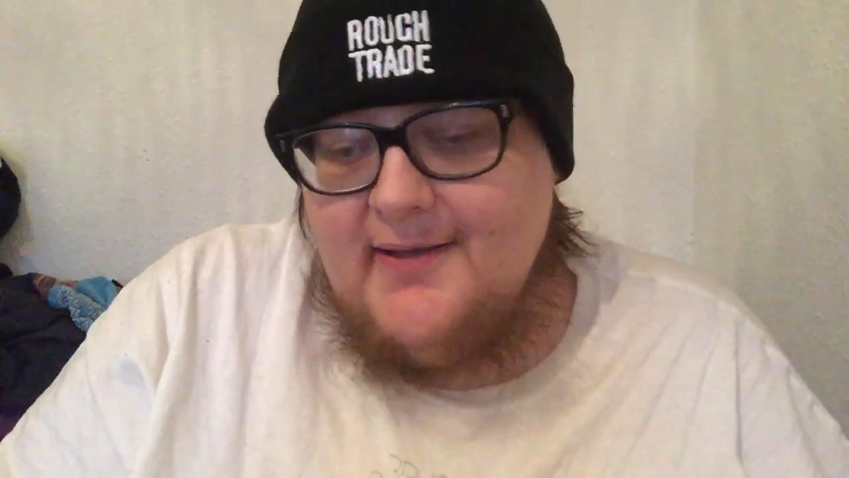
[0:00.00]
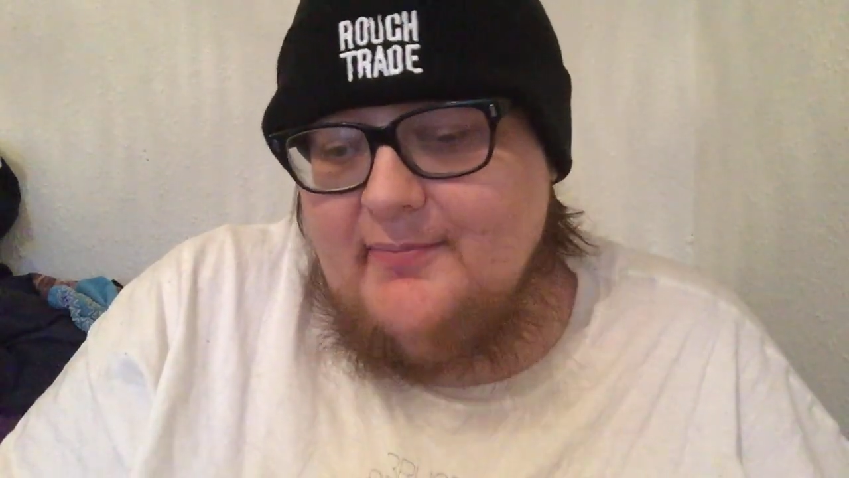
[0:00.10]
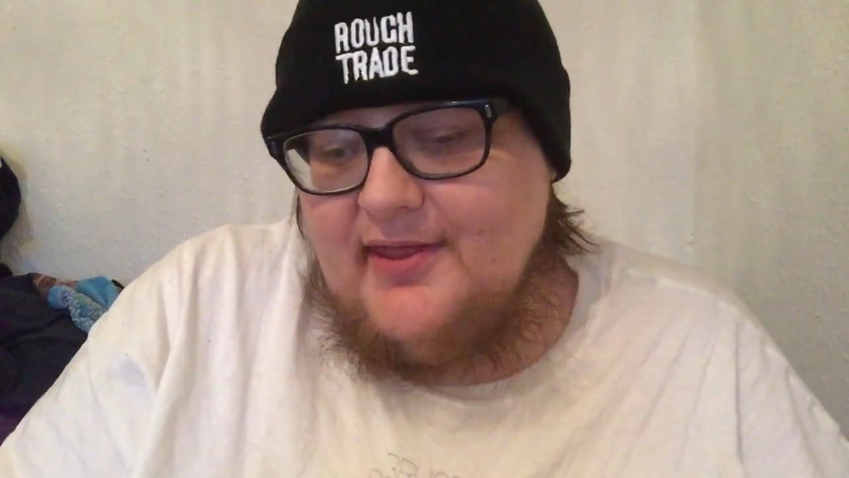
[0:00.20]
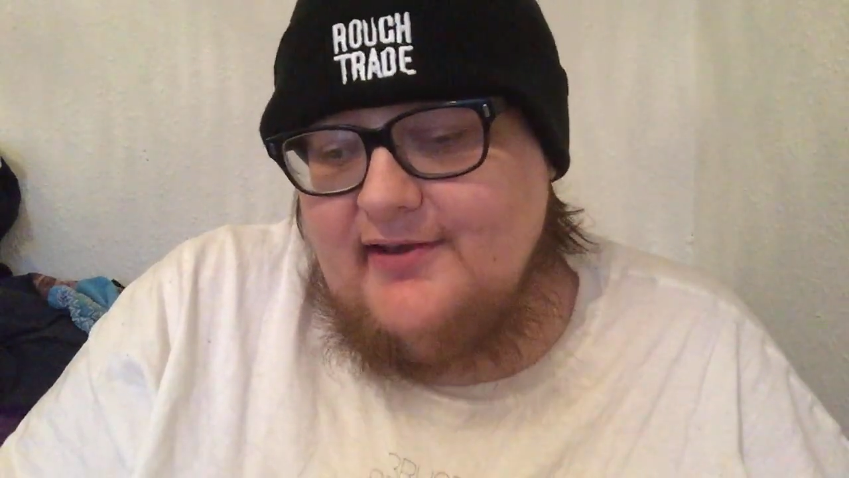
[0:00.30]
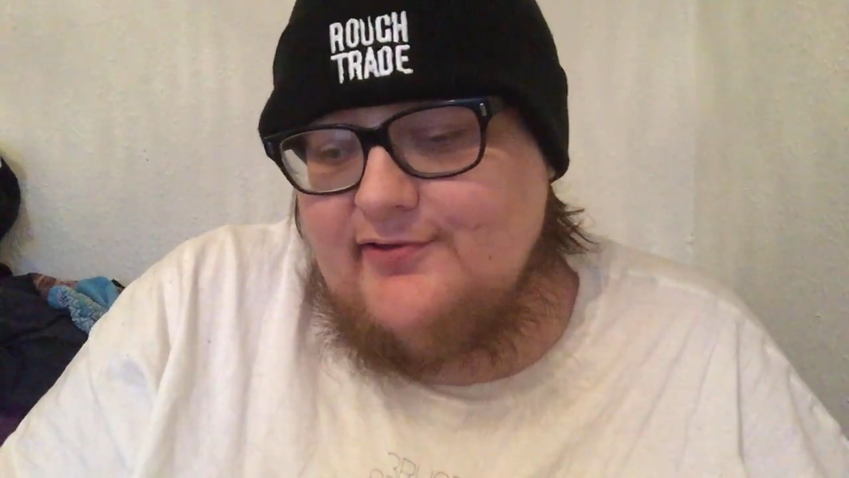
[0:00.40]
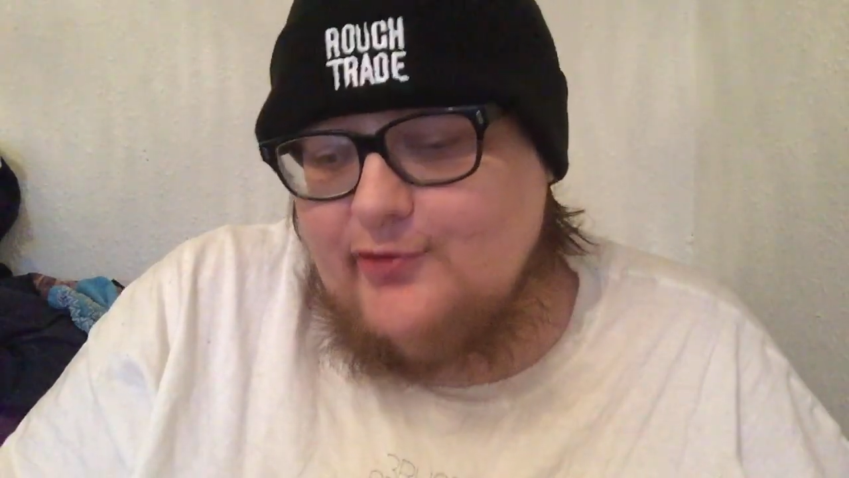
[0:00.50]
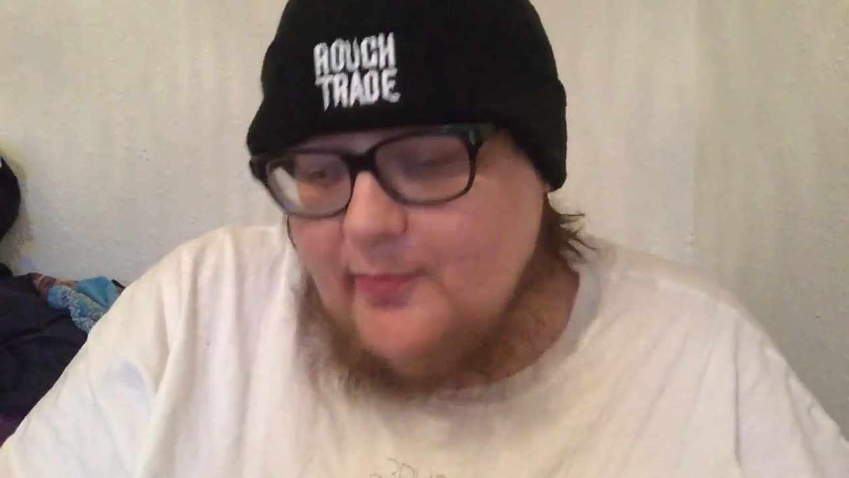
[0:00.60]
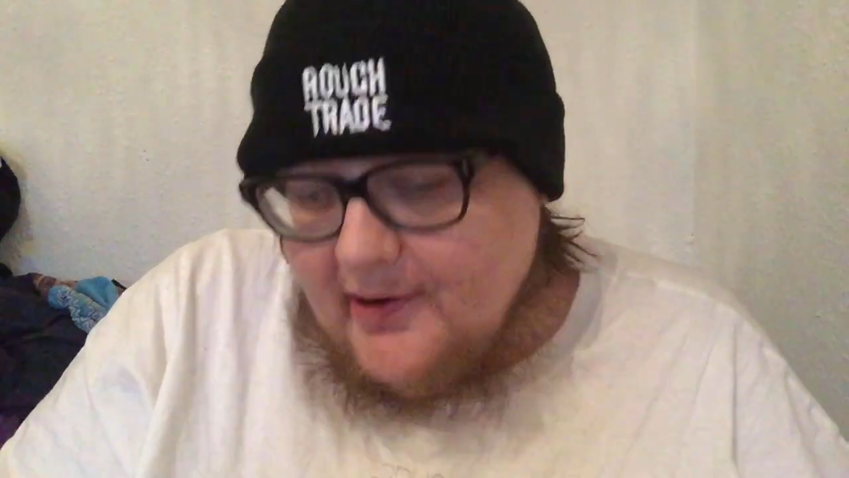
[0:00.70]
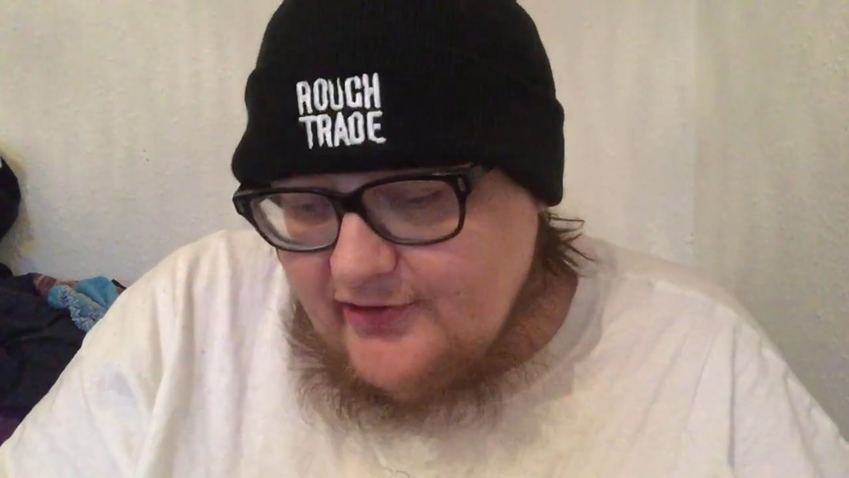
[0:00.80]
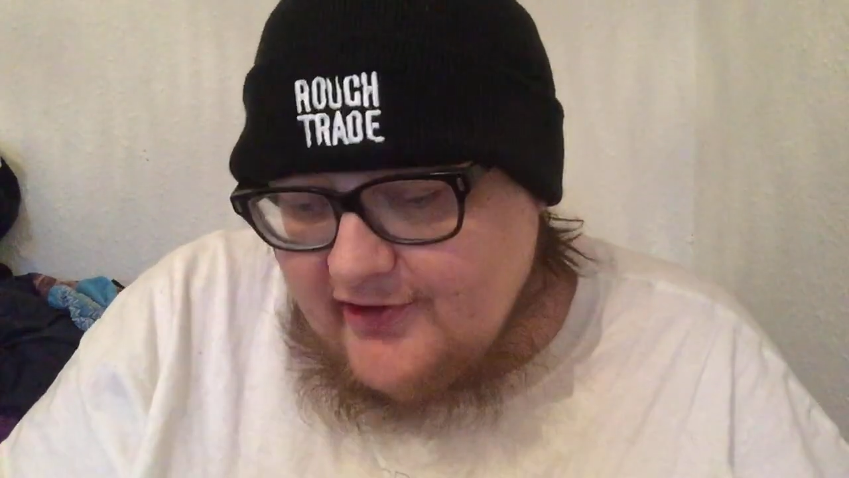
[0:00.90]
But then so
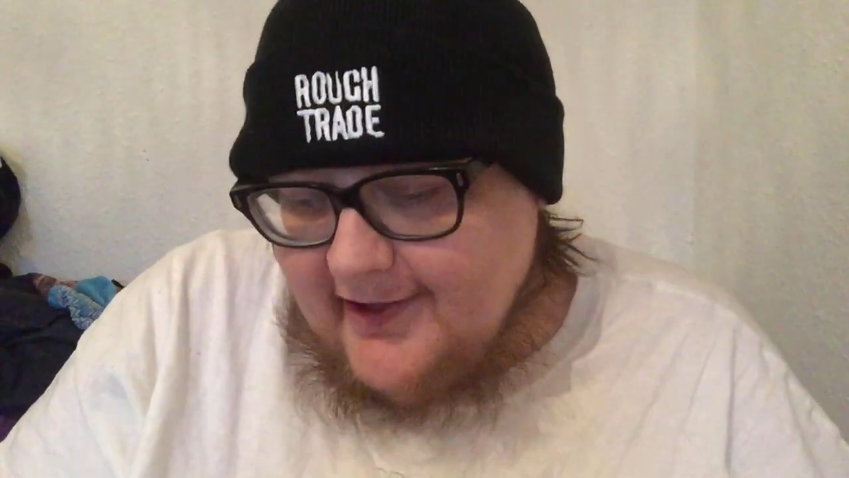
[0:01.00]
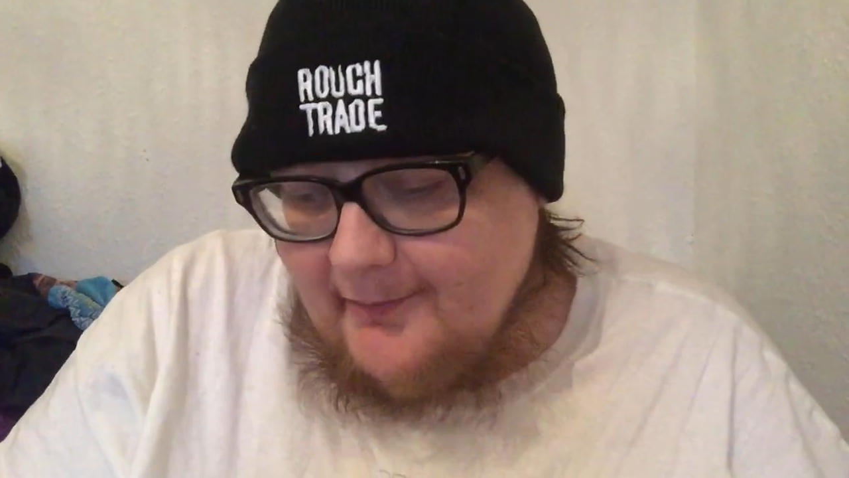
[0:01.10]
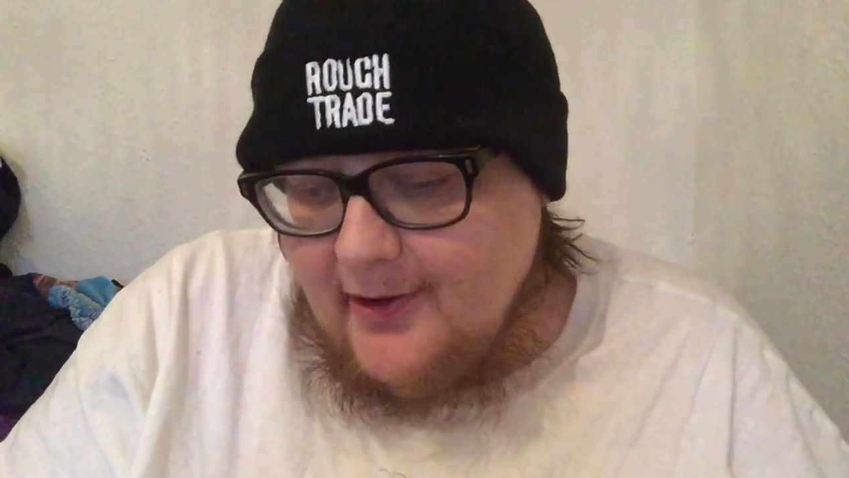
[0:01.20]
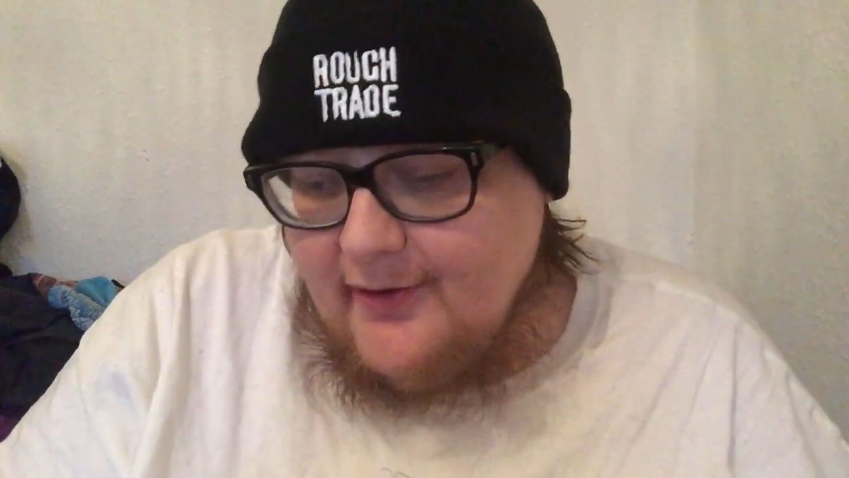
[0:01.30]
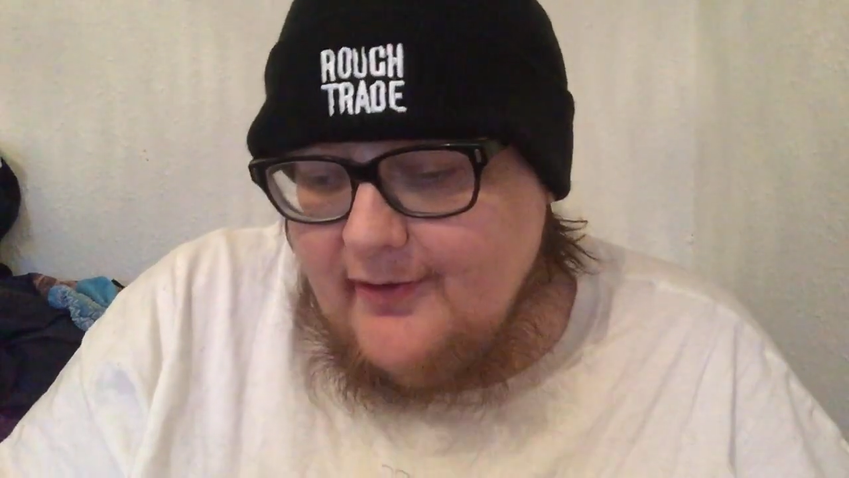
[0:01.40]
much came out